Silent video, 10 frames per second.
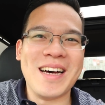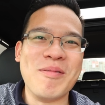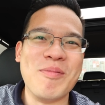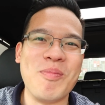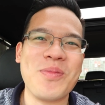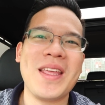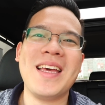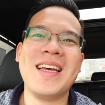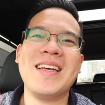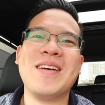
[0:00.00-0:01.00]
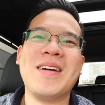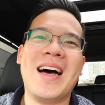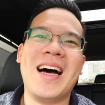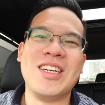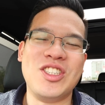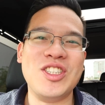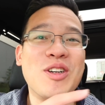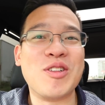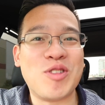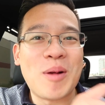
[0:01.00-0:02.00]
um she's
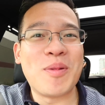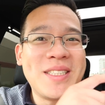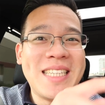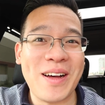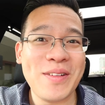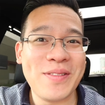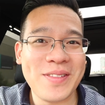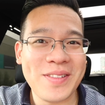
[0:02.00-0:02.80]
gonna drop herself